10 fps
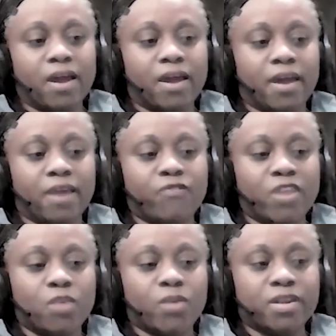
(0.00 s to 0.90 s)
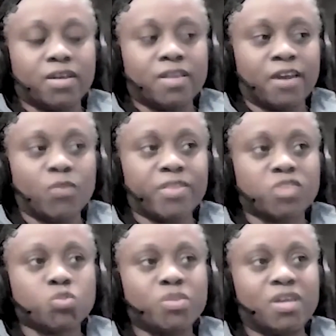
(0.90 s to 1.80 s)
if anyone
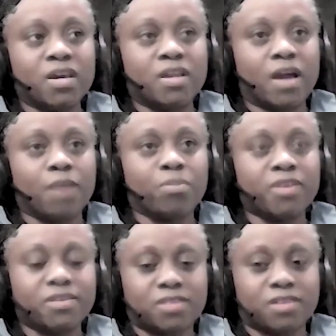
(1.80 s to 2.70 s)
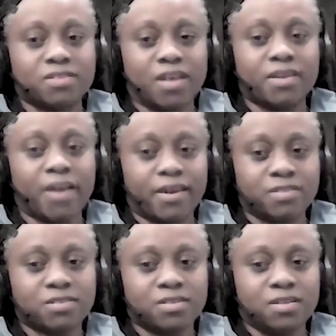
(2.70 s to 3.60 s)
that's really in a place that is not nice,